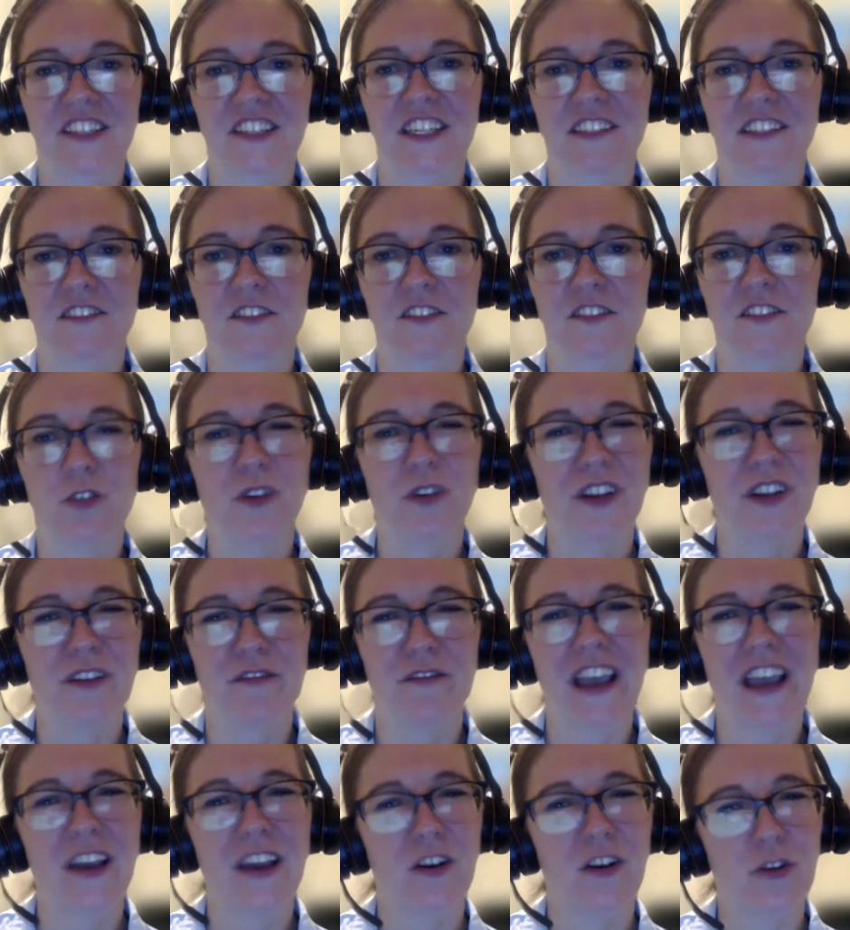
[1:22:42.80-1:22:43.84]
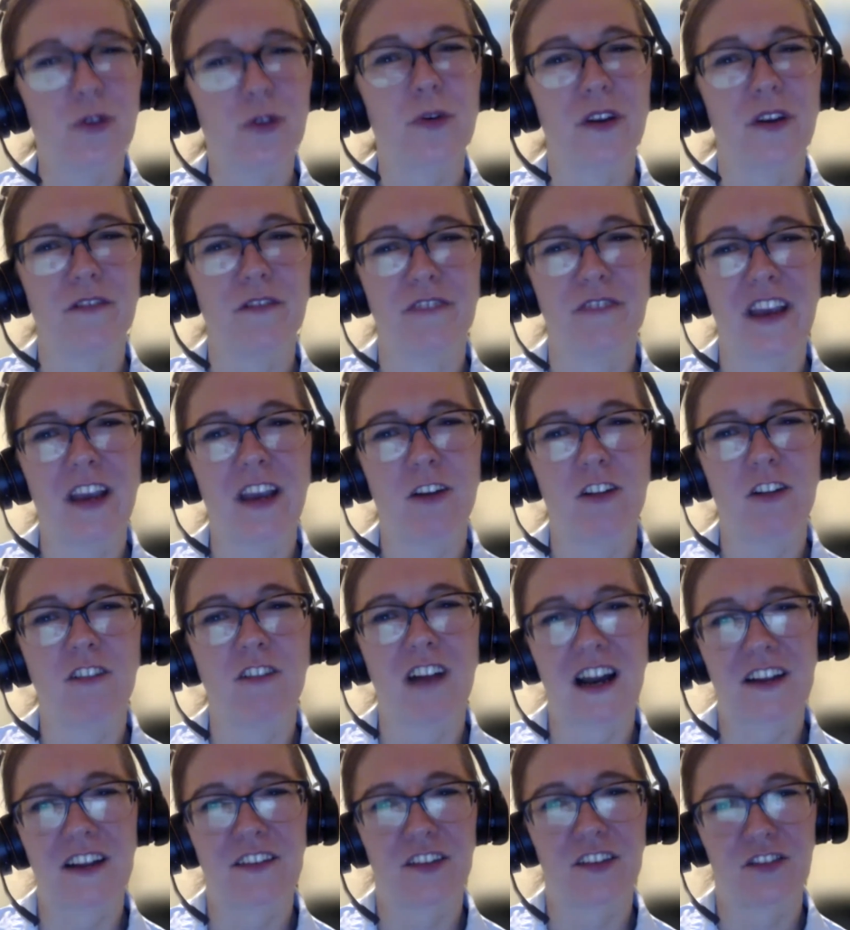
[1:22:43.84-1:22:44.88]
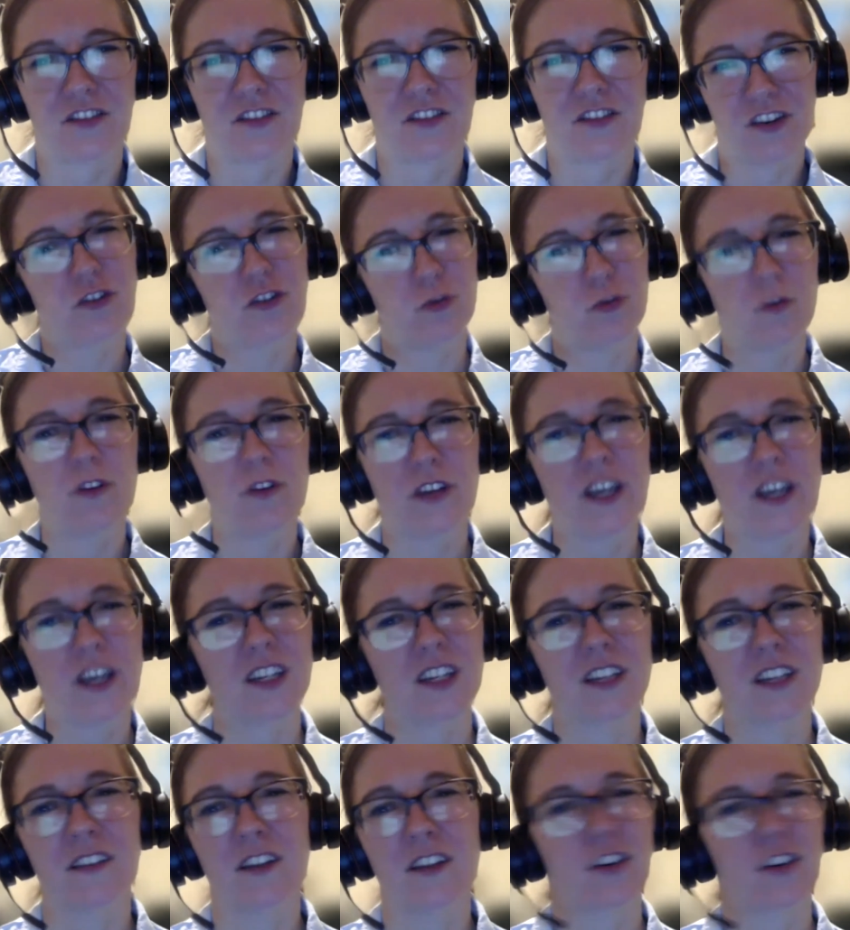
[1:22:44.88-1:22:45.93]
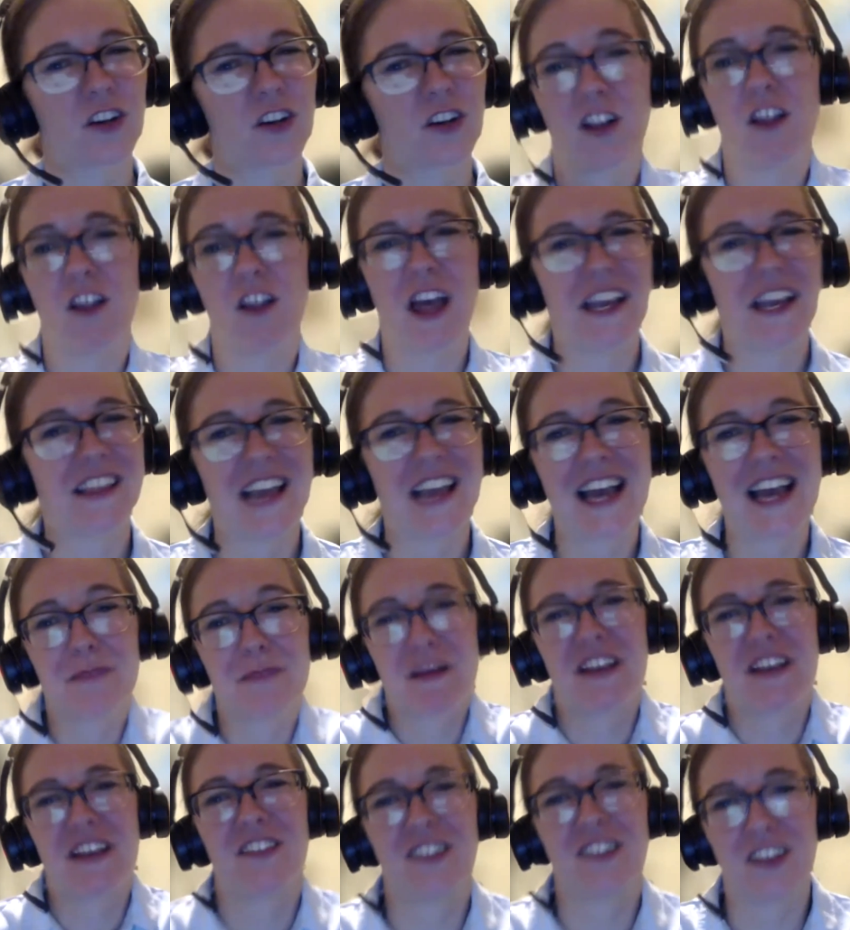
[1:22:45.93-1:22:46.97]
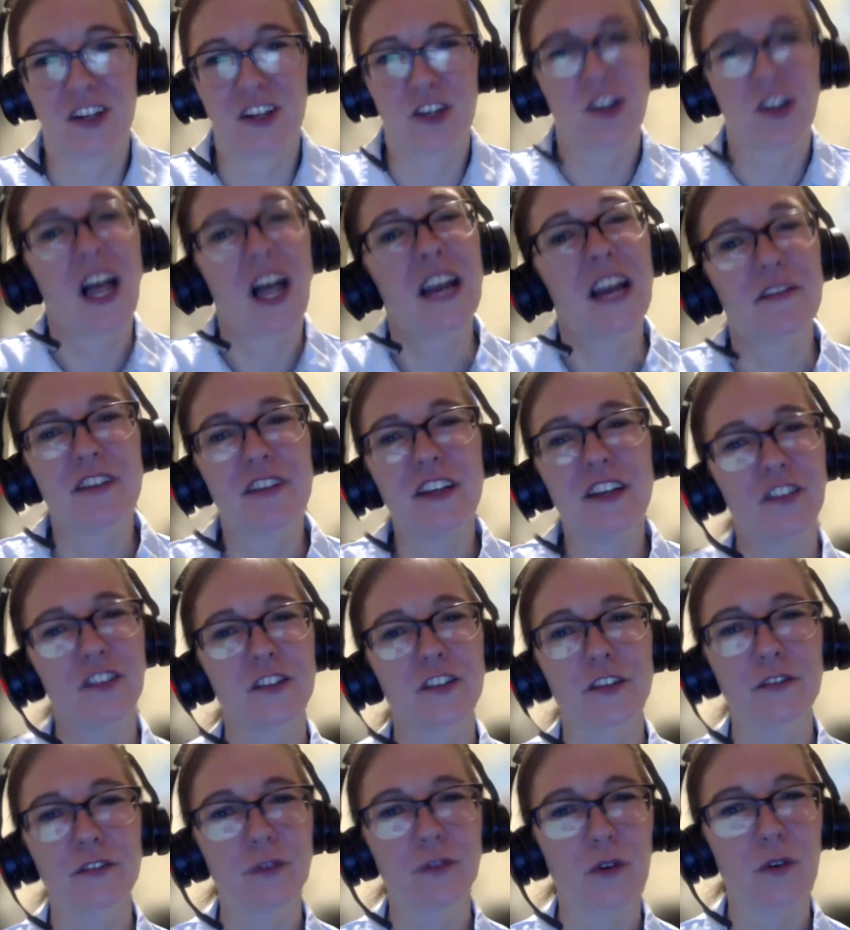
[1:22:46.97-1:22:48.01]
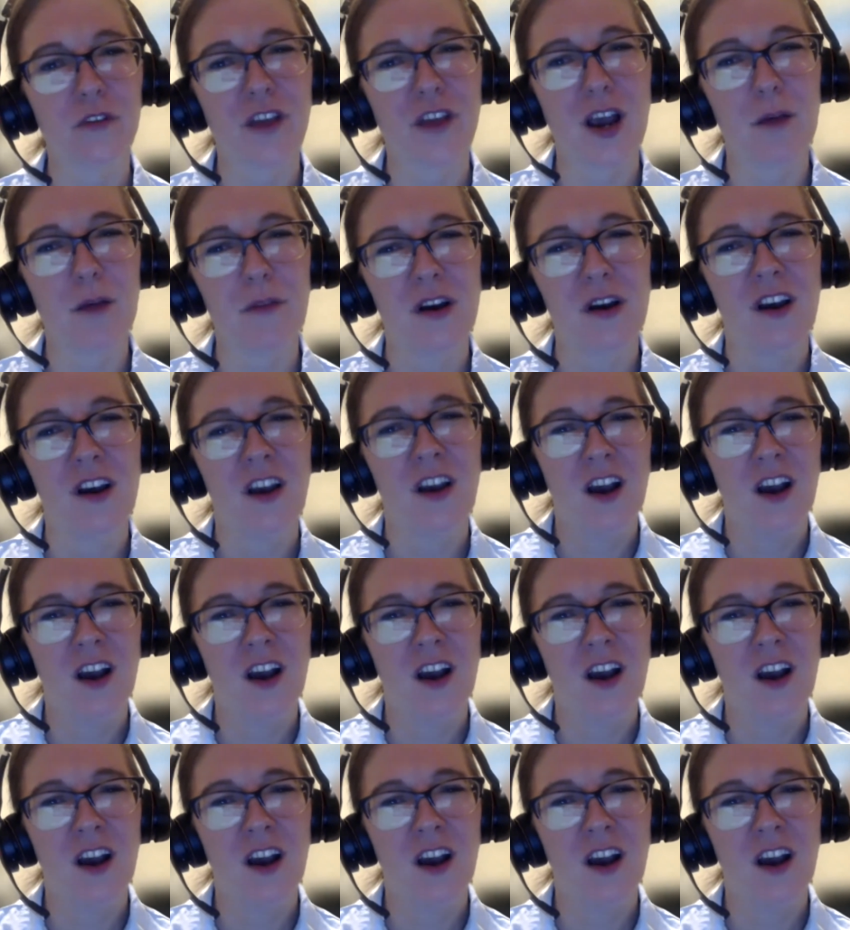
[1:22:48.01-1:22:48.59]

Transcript: it. You can veil, you can veil a lot of this in a toolkit. They're going to like that. It makes their life easier for them.